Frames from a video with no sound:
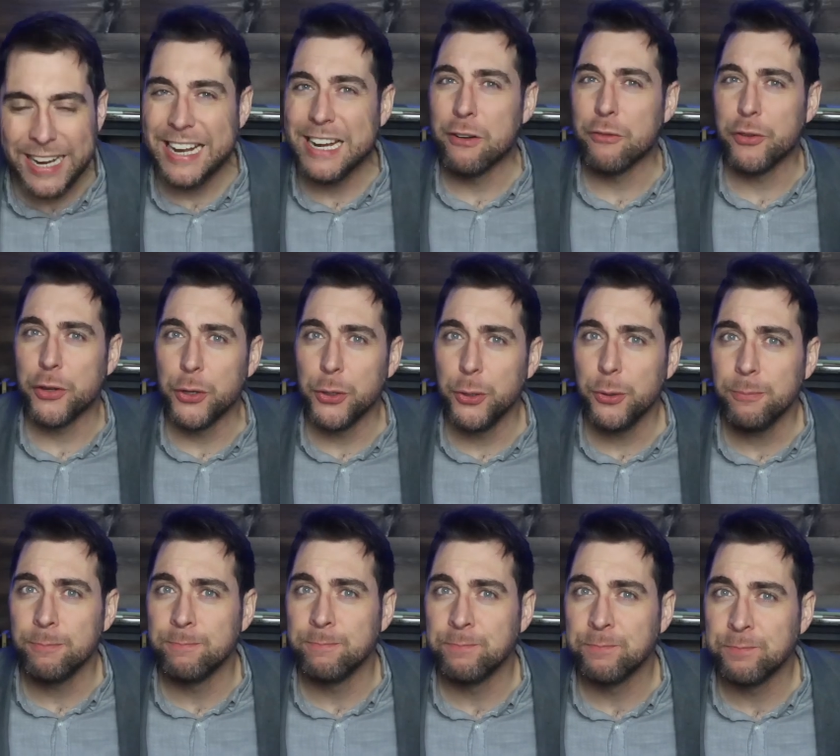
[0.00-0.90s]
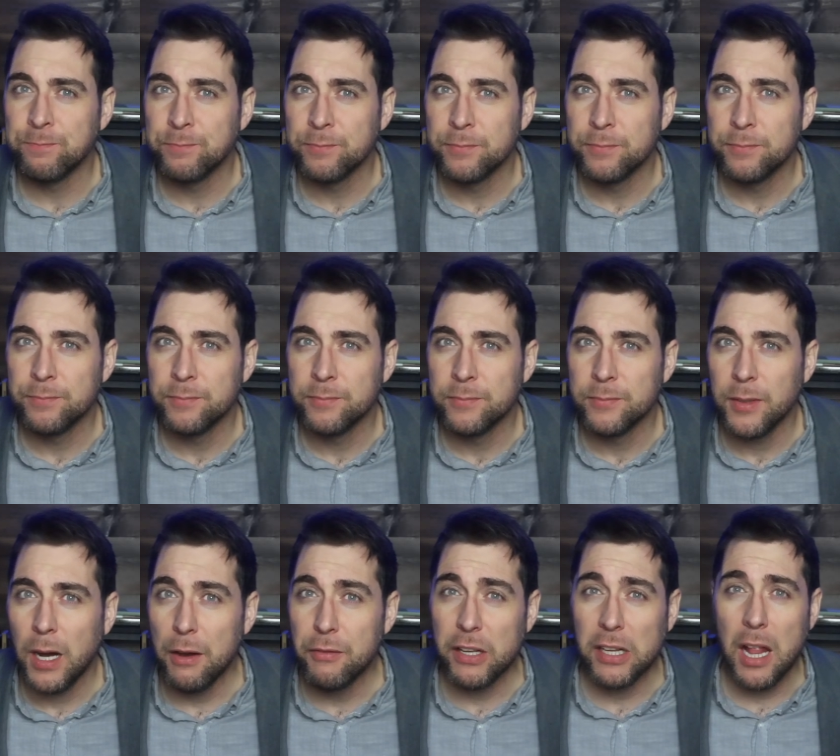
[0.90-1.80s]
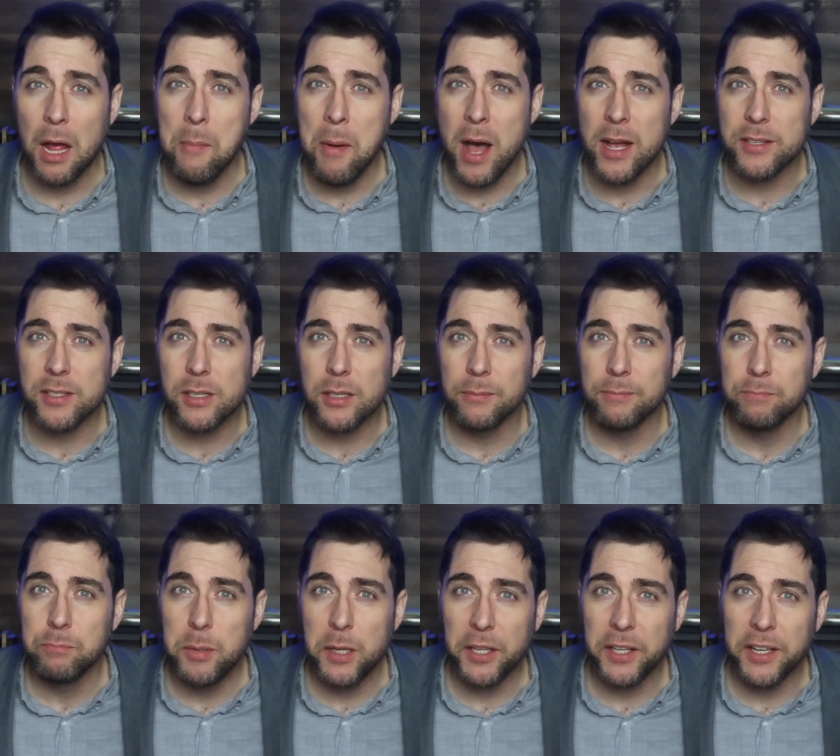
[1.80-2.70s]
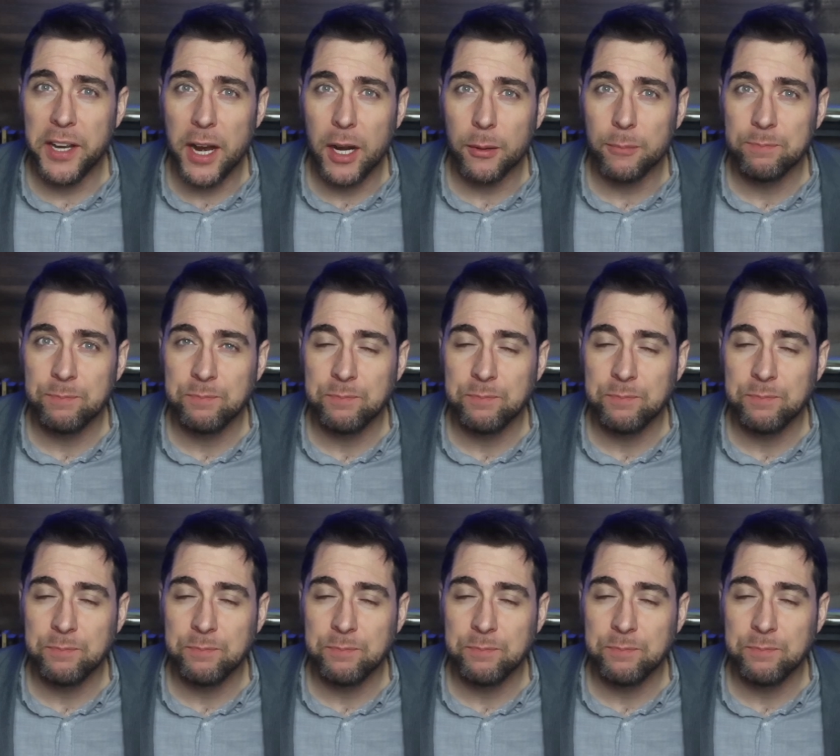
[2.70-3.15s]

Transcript: interview of Elon Musk, billionaire,